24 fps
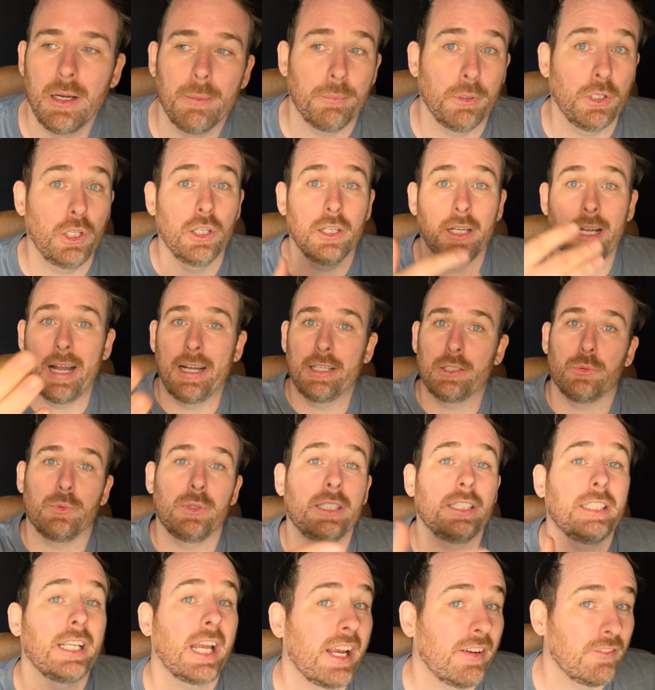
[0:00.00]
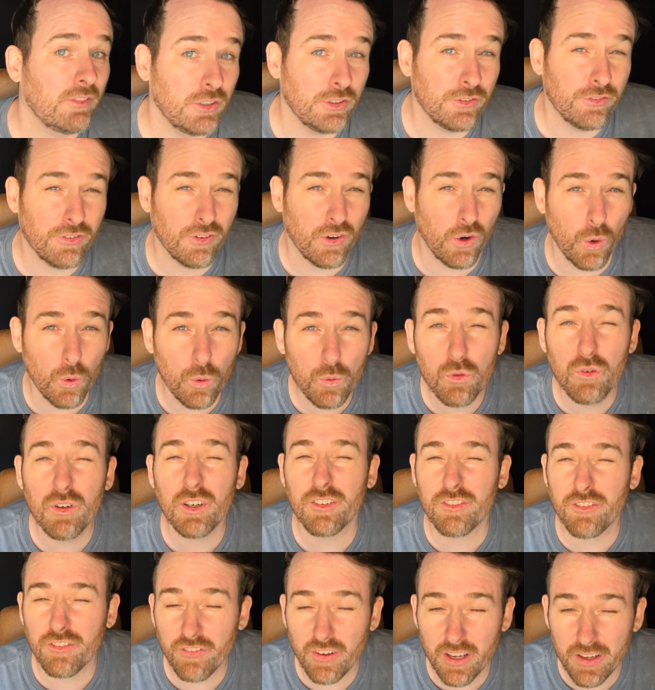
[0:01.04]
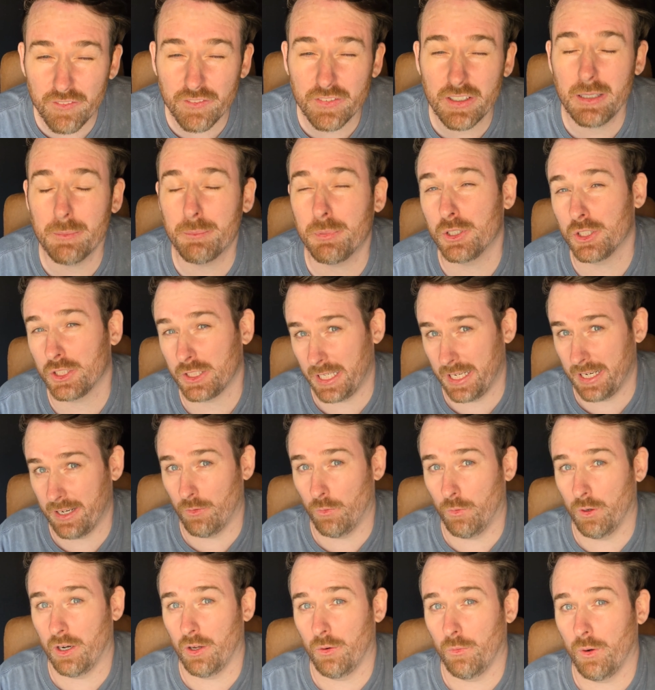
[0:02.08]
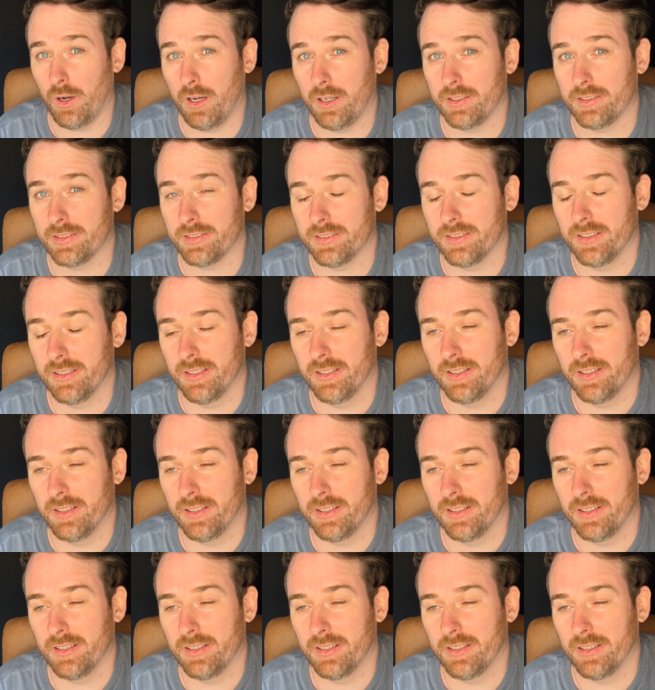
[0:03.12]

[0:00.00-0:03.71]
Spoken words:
But look, guys, we saved you over 50% of what it was.